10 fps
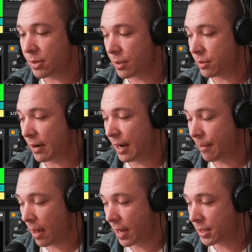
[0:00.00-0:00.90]
one's
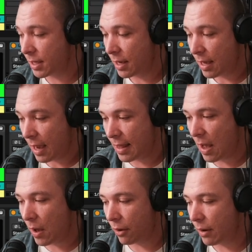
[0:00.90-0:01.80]
randomized, and
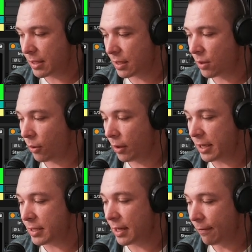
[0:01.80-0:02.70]
now it creates a
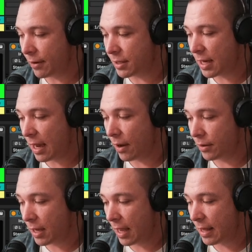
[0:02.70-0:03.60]
totally different
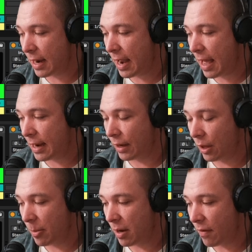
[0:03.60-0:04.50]
sound, and then I added a
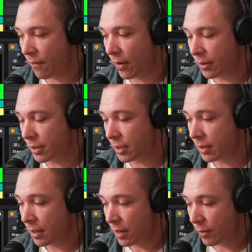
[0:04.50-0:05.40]
little bit of a filter,
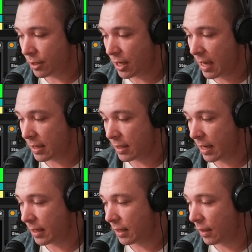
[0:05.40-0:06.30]
which has
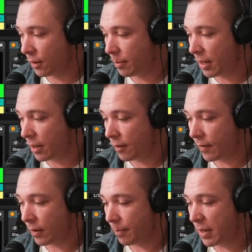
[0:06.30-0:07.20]
like a little bit
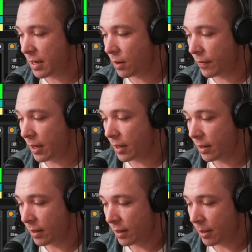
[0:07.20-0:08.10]
of a peak over
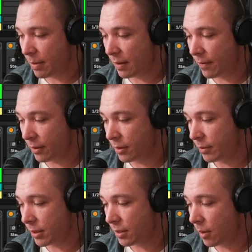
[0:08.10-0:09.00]
here. Peak filter
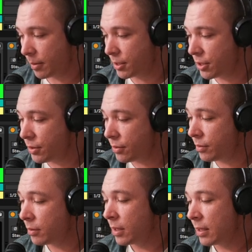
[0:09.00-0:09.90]
with the slope of
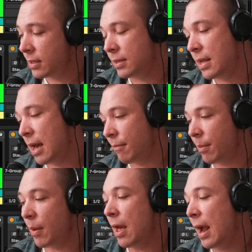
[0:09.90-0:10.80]
2, the snap, blah,
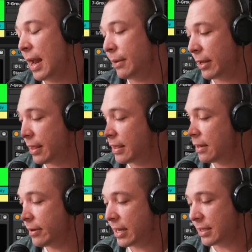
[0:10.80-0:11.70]
blah, blah. Anyway, the
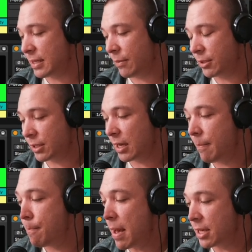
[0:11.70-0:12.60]
theory is that we're just going
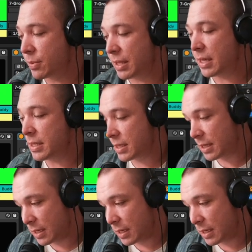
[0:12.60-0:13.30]
to mess with this.